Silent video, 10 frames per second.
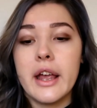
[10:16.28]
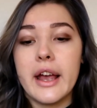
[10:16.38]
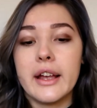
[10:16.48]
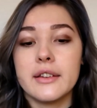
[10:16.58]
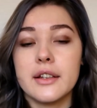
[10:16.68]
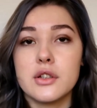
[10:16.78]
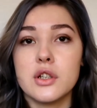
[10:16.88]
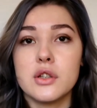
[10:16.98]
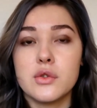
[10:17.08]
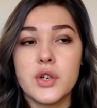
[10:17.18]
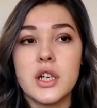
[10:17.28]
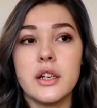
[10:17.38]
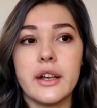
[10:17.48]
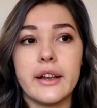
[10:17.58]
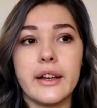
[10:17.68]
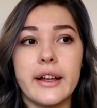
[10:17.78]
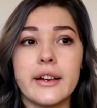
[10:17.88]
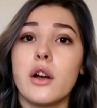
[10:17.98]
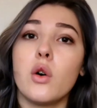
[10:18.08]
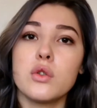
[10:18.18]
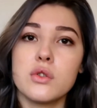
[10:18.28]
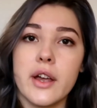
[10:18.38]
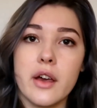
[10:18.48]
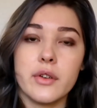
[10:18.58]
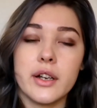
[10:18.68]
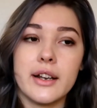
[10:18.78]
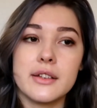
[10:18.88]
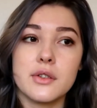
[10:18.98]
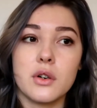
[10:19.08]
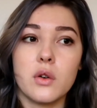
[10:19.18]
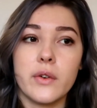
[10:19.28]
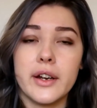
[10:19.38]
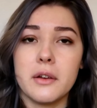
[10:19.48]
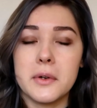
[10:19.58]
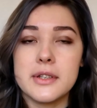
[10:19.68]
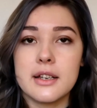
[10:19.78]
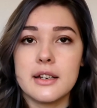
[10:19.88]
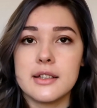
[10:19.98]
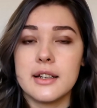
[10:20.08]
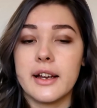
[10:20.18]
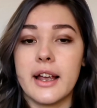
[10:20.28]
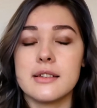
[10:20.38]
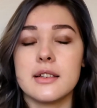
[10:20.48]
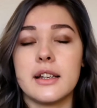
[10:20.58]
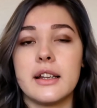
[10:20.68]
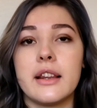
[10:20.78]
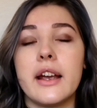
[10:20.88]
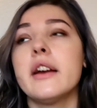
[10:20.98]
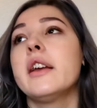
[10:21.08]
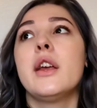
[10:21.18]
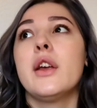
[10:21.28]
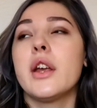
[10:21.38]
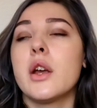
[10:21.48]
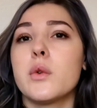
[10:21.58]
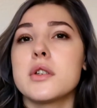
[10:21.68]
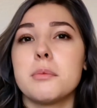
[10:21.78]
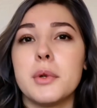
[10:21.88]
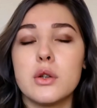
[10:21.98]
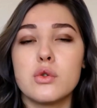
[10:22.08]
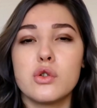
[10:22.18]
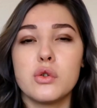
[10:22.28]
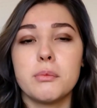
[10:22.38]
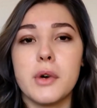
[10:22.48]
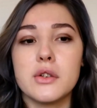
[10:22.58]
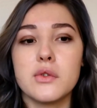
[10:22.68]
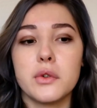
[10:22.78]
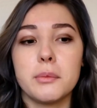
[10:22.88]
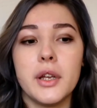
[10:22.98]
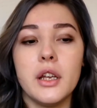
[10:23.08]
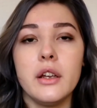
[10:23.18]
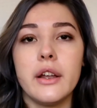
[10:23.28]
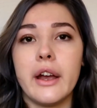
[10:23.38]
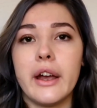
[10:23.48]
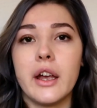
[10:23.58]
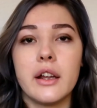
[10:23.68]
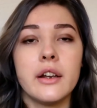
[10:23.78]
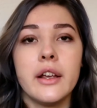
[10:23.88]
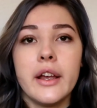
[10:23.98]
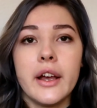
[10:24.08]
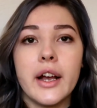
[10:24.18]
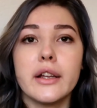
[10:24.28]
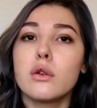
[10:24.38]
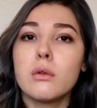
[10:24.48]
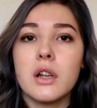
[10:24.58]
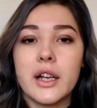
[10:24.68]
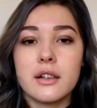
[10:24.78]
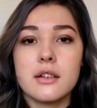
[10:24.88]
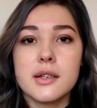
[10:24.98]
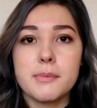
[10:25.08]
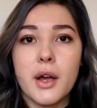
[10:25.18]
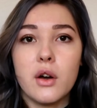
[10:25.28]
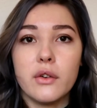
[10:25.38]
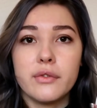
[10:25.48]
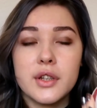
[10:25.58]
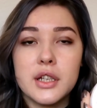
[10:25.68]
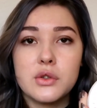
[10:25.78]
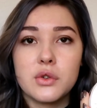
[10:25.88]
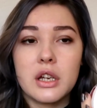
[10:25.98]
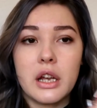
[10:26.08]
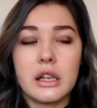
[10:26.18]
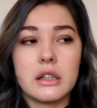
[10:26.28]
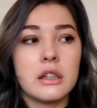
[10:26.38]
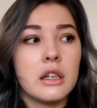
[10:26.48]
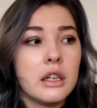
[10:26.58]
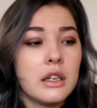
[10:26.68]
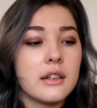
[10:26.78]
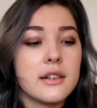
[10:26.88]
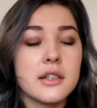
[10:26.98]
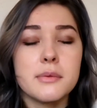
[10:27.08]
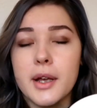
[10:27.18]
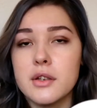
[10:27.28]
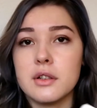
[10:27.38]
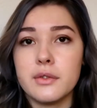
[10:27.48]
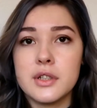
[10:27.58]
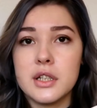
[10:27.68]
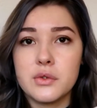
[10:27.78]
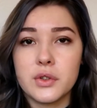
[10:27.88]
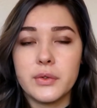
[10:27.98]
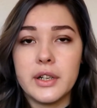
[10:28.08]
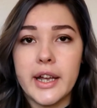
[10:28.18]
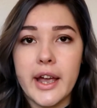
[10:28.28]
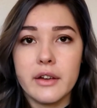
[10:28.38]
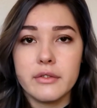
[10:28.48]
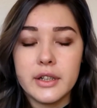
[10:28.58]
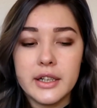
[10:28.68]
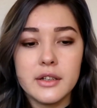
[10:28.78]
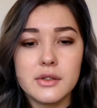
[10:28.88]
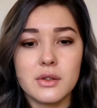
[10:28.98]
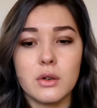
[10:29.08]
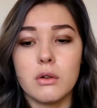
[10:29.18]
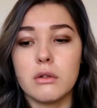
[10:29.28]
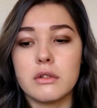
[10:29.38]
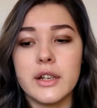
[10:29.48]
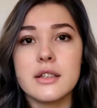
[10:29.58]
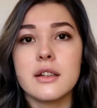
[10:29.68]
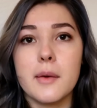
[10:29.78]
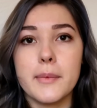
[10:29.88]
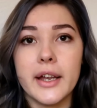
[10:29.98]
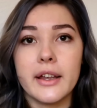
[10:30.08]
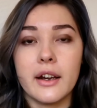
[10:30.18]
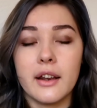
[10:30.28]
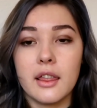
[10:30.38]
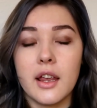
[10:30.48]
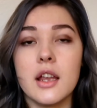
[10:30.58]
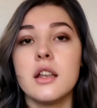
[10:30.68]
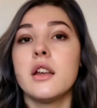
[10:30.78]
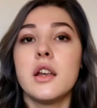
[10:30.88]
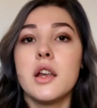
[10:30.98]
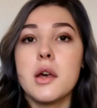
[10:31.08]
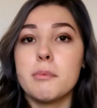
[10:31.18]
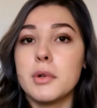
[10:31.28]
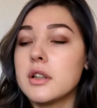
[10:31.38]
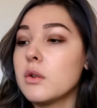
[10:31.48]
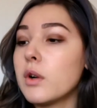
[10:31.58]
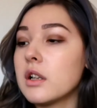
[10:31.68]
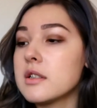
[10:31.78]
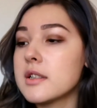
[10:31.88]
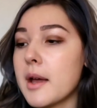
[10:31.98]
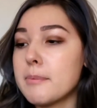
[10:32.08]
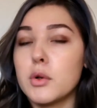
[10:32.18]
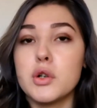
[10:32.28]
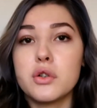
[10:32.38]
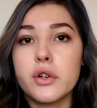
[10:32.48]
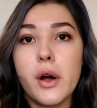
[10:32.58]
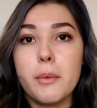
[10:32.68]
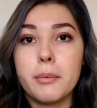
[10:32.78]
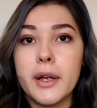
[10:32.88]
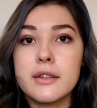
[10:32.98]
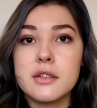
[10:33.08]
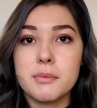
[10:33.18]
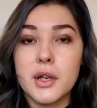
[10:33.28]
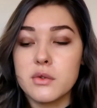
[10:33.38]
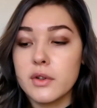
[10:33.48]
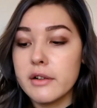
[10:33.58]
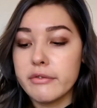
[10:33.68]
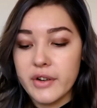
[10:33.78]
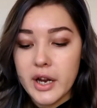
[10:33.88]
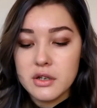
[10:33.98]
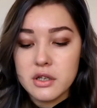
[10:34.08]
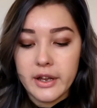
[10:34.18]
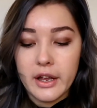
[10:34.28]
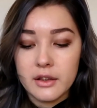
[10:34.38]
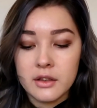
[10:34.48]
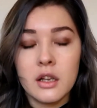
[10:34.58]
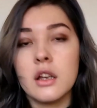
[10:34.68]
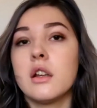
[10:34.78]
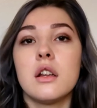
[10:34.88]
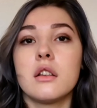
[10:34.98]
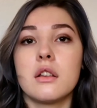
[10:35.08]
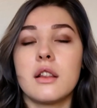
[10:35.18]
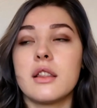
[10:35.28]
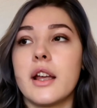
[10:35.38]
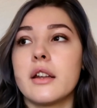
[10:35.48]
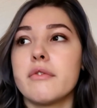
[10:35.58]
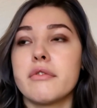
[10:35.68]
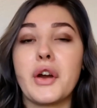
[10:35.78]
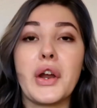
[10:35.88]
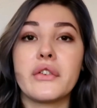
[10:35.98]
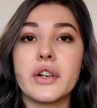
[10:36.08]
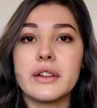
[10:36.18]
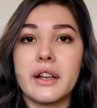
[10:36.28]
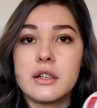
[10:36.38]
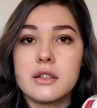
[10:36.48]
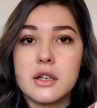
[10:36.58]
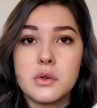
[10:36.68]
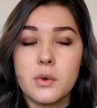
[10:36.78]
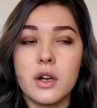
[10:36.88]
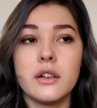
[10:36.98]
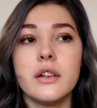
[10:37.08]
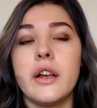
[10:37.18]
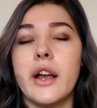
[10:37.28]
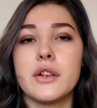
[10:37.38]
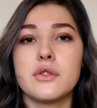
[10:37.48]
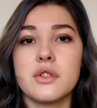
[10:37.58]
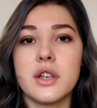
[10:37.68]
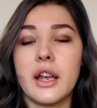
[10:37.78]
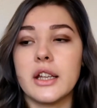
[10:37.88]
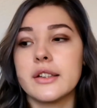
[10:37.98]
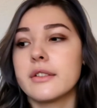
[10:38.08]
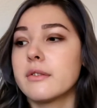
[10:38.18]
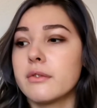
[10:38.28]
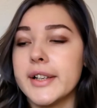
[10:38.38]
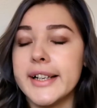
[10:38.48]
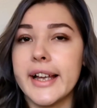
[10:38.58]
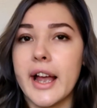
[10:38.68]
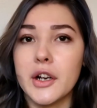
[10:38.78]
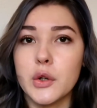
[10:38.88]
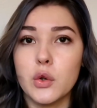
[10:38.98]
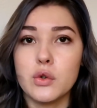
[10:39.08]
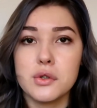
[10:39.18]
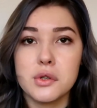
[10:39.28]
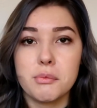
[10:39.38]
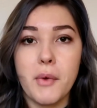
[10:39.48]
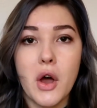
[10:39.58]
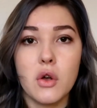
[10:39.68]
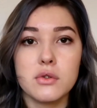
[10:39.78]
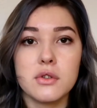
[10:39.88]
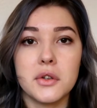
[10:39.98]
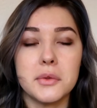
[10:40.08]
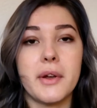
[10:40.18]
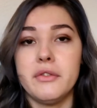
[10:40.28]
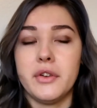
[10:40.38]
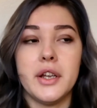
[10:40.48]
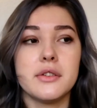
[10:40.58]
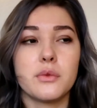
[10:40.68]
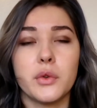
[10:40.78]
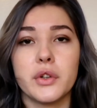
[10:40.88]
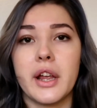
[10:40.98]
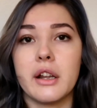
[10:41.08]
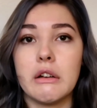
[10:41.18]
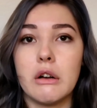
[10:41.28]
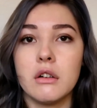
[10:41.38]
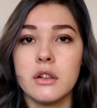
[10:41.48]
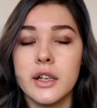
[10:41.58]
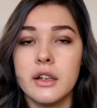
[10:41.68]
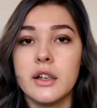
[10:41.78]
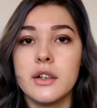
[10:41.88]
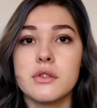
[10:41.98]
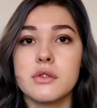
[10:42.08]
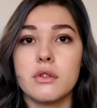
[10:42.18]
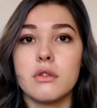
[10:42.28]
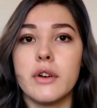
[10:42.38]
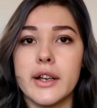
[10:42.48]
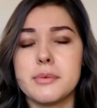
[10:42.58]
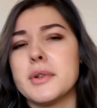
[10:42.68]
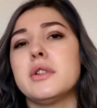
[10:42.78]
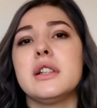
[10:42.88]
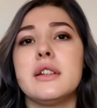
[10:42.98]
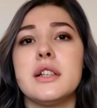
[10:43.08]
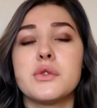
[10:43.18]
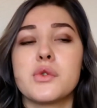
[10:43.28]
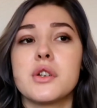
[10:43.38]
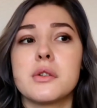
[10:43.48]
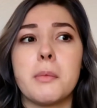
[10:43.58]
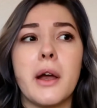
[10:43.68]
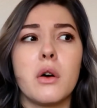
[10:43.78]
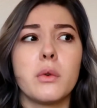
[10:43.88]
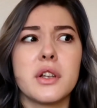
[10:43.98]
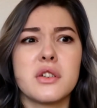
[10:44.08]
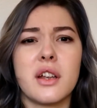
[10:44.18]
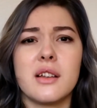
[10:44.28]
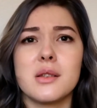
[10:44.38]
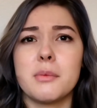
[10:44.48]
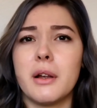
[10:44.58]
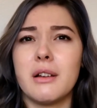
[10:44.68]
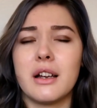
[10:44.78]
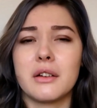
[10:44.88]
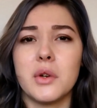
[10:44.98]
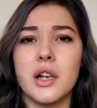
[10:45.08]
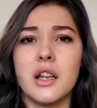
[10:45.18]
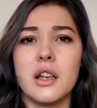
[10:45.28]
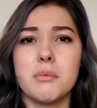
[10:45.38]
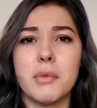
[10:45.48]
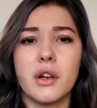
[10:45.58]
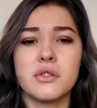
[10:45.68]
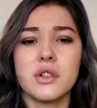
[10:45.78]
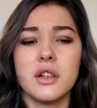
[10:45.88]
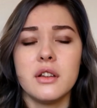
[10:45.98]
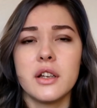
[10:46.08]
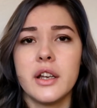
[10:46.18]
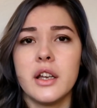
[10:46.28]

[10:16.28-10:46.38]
and the tea tree. And I also have a cleanser already with salicylic acid in there. It was a bit too much for me, and I don't like the smell of tea tree, and this smells of tea tree really heavily, so that's not my kind of thing. But the One Step Moisture Up Pad smells really fresh and not that fragrant as this one. I just can't really handle smells on my face for that long, so especially tea tree smell, which can smell like really pungent.